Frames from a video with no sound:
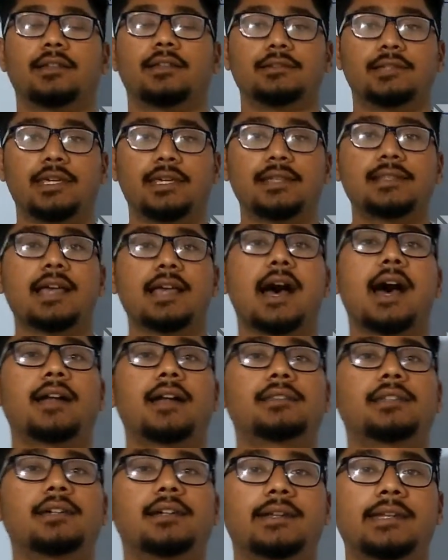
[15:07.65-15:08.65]
these
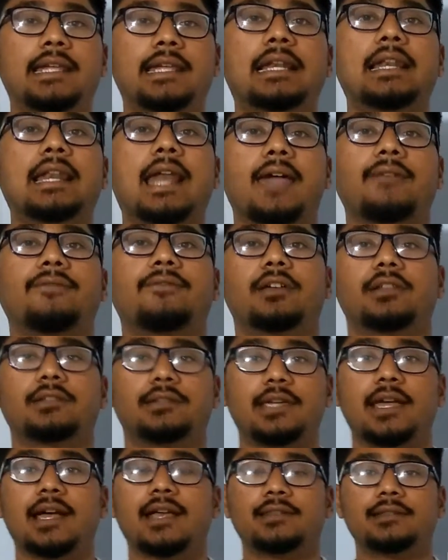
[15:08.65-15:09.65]
are the real life
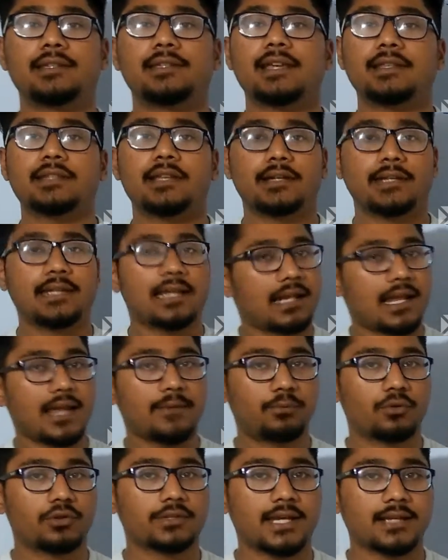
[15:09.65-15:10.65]
these are the real
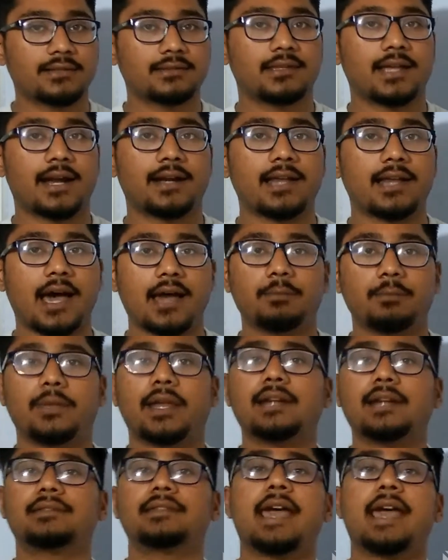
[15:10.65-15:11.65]
life projects that are
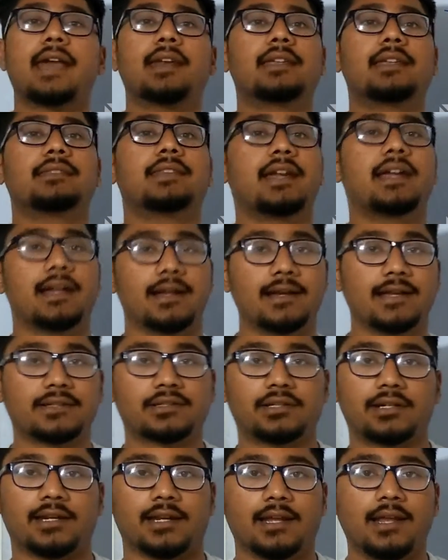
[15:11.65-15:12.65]
made there in the
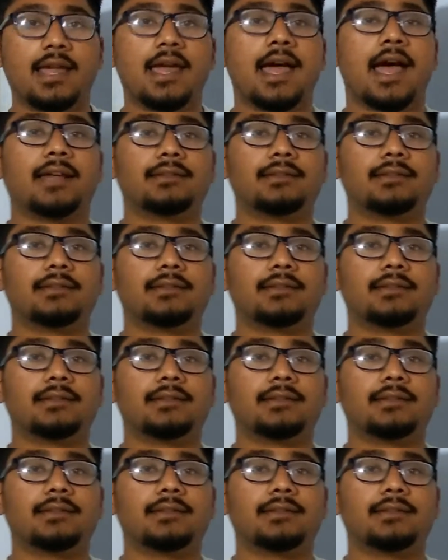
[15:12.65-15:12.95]
industry,